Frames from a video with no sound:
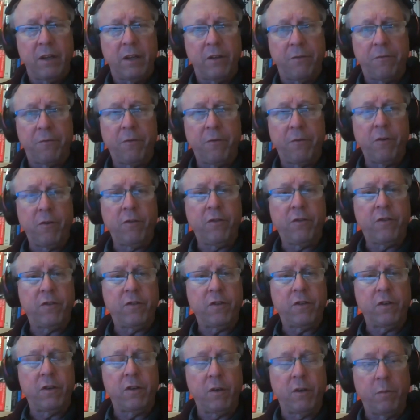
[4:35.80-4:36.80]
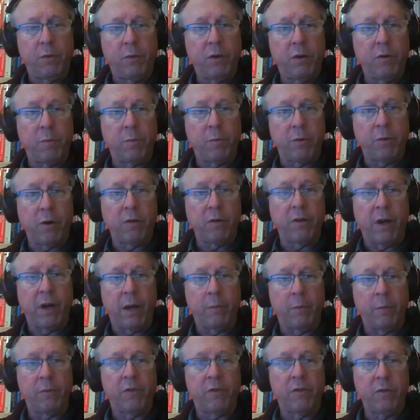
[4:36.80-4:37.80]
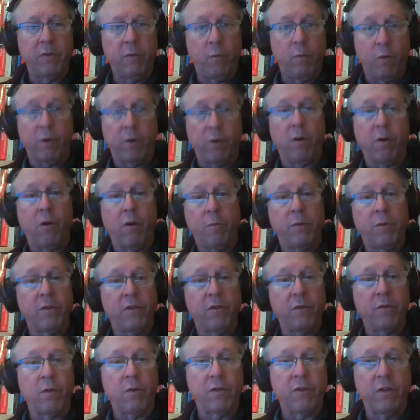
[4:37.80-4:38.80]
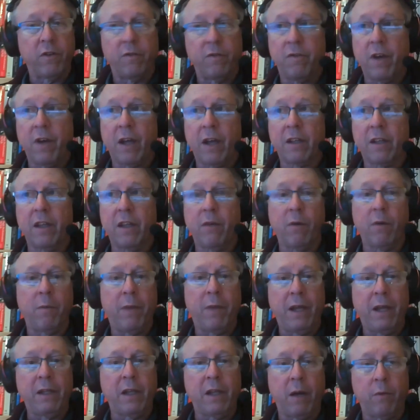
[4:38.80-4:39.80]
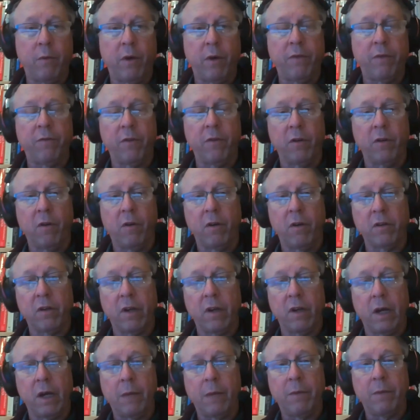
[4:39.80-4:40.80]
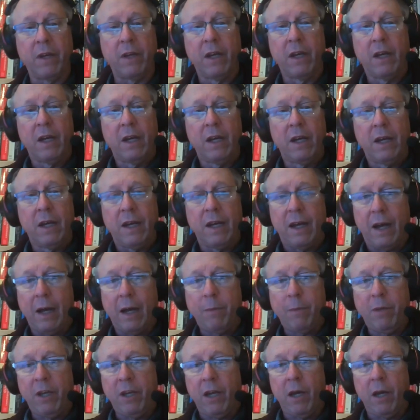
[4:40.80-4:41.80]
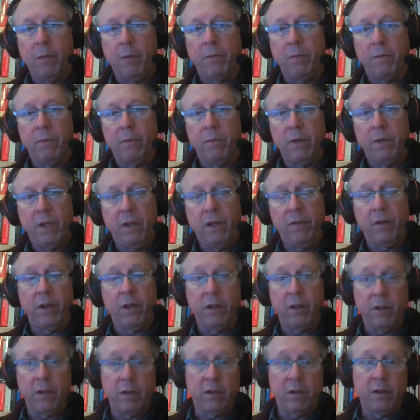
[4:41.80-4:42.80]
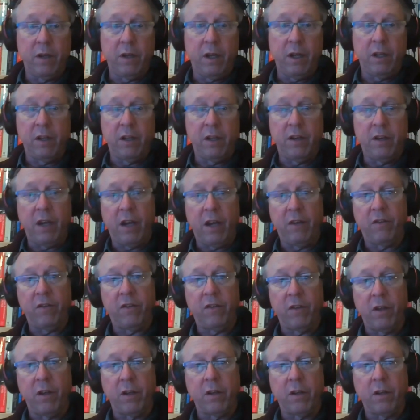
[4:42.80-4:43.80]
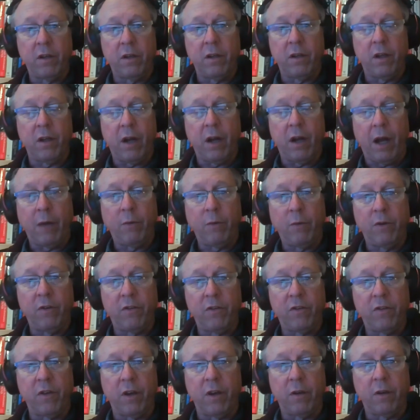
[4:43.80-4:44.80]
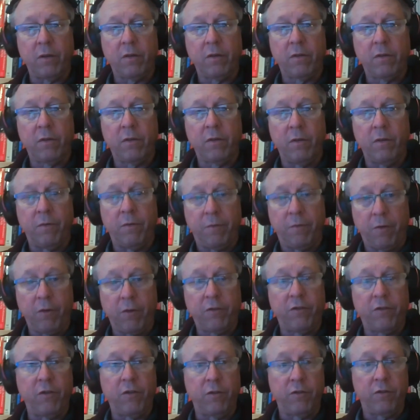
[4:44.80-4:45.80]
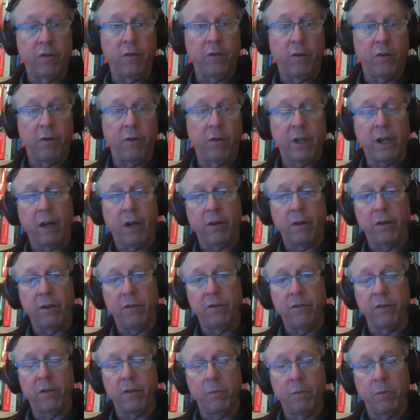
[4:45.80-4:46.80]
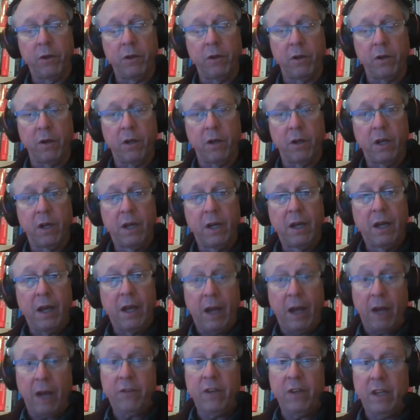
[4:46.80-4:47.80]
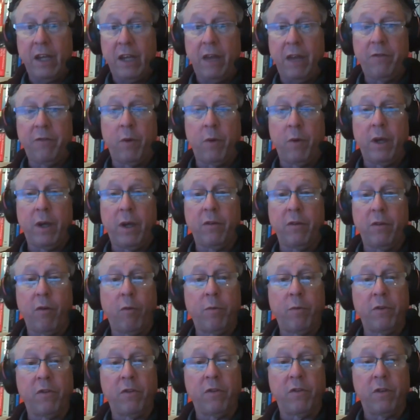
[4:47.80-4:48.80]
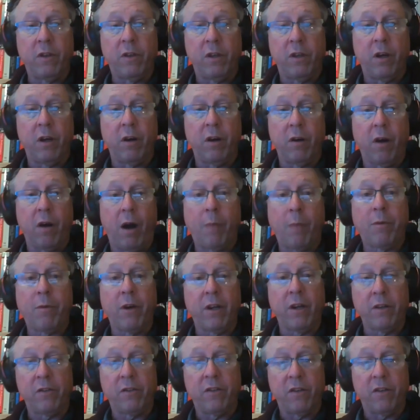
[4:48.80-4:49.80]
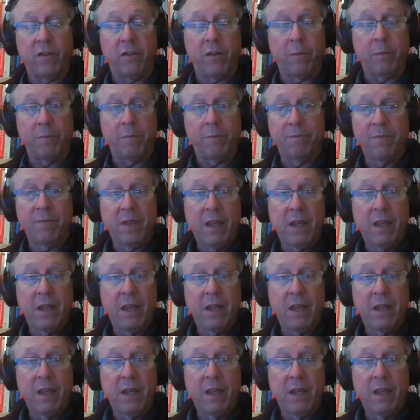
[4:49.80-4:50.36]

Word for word: The first computer programs were open source. In fact, they remained that way for a long time. IBM, even in the in the days that that I was uh, first using learning how to use a computer, actually gave away their open their operating system.